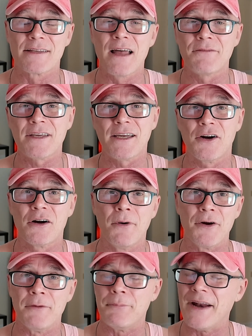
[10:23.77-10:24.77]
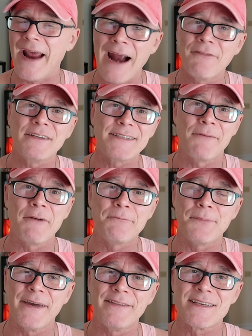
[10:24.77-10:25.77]
I'd love to hear about it. But every time
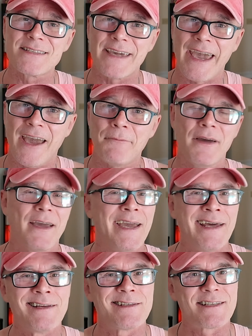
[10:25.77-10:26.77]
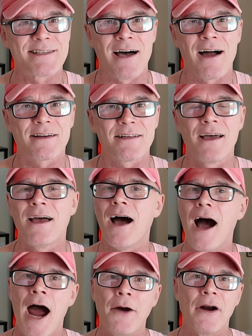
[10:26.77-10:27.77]
I've played this game, it has sucked.
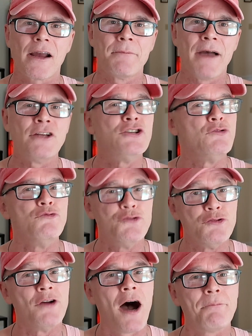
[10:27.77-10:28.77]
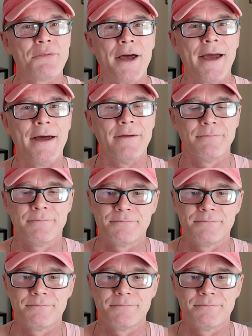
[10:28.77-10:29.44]
I recommend you do not play it.